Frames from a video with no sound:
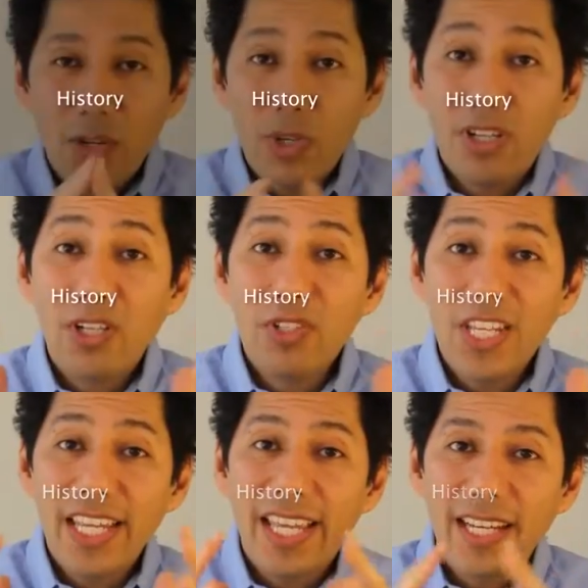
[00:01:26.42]
We're
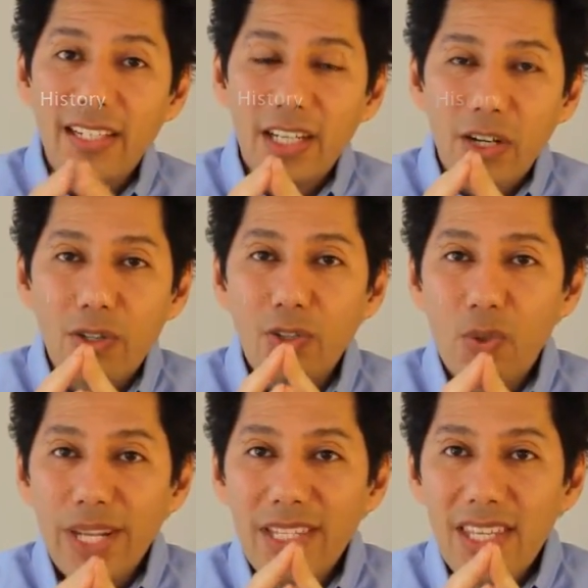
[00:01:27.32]
closing in on
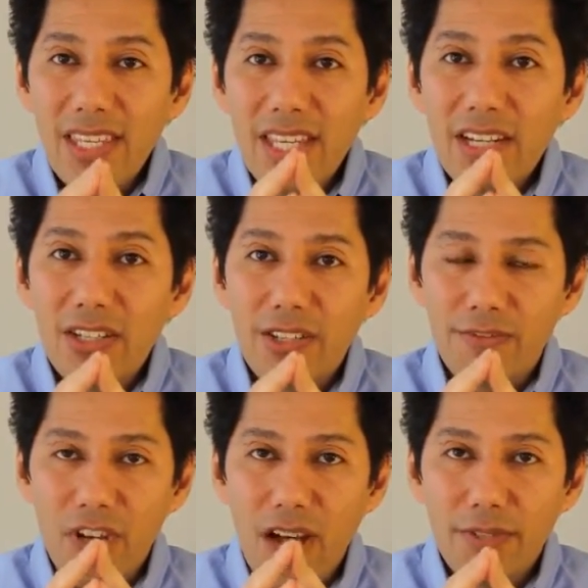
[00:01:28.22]
20 years
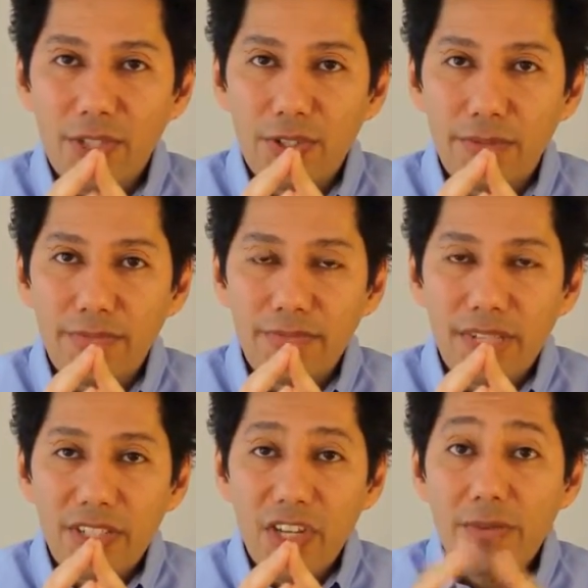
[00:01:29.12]
of JavaScript.
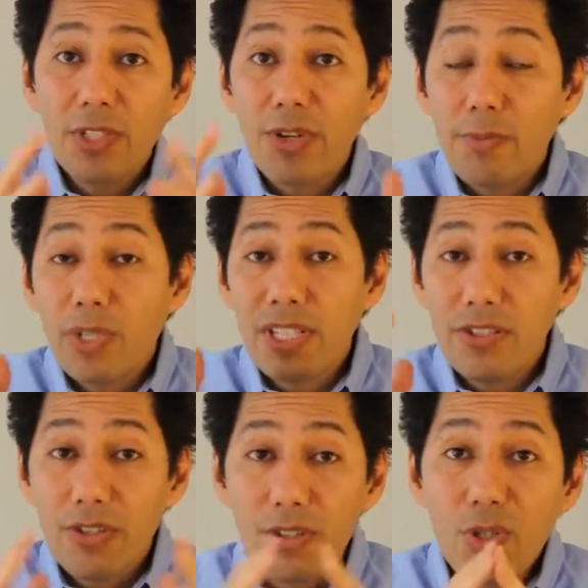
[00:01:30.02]
JavaScript was
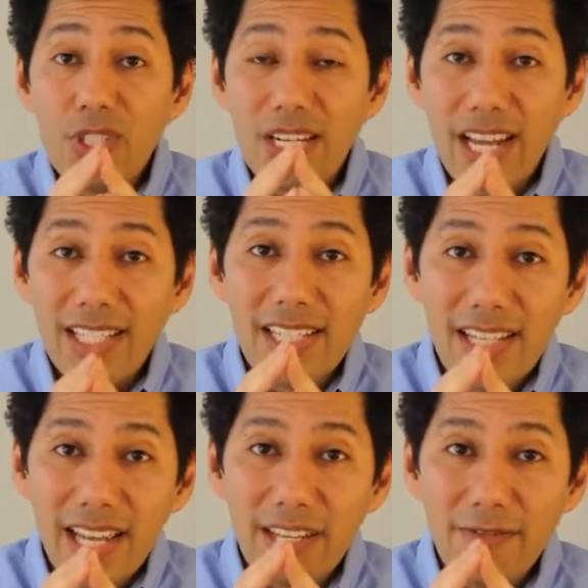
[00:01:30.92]
introduced in
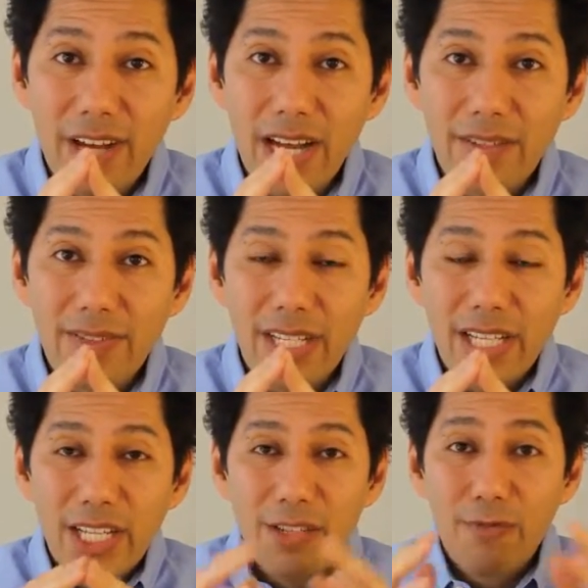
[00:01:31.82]
1995,
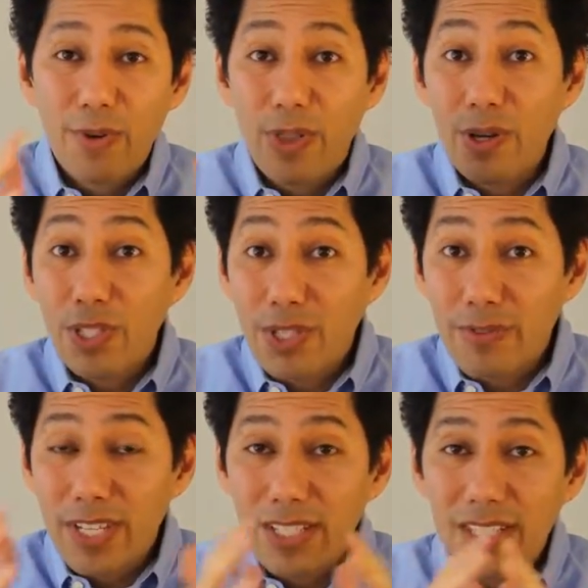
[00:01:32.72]
and for those
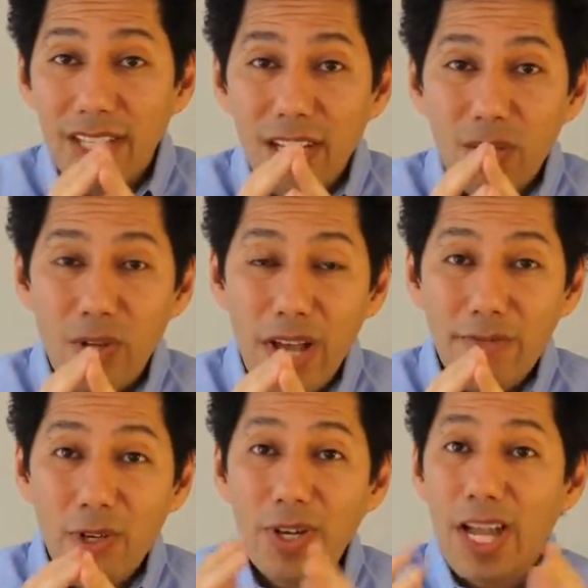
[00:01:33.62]
of us who
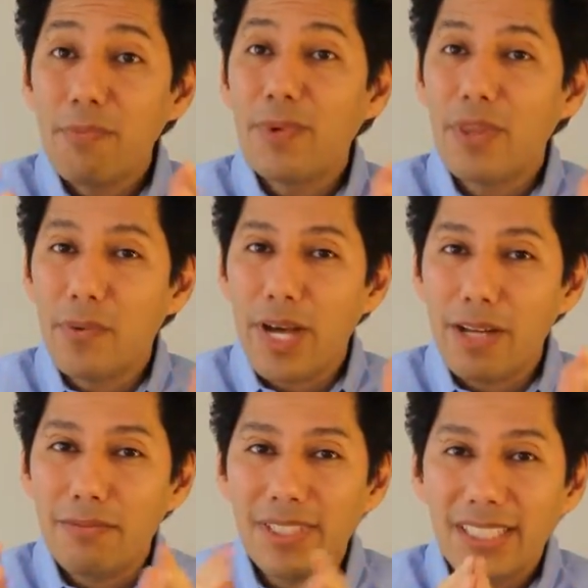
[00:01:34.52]
have grown up with the
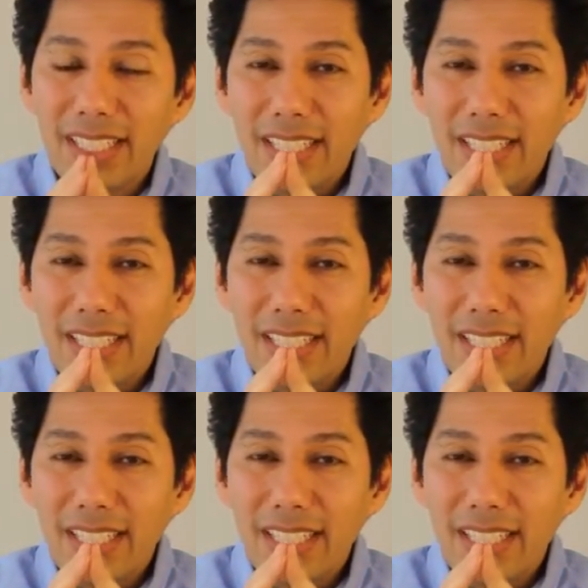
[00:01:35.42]
web,